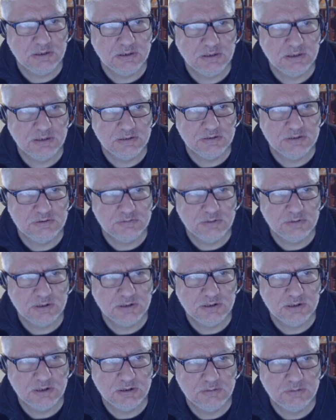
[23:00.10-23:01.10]
and let's try
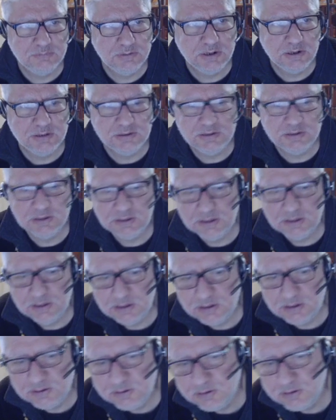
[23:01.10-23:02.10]
compiling
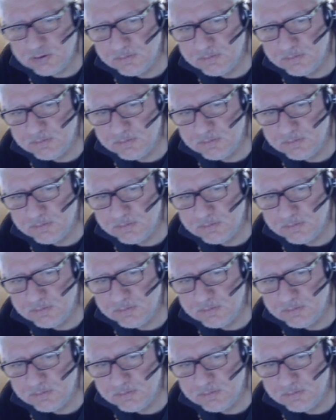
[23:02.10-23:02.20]
again.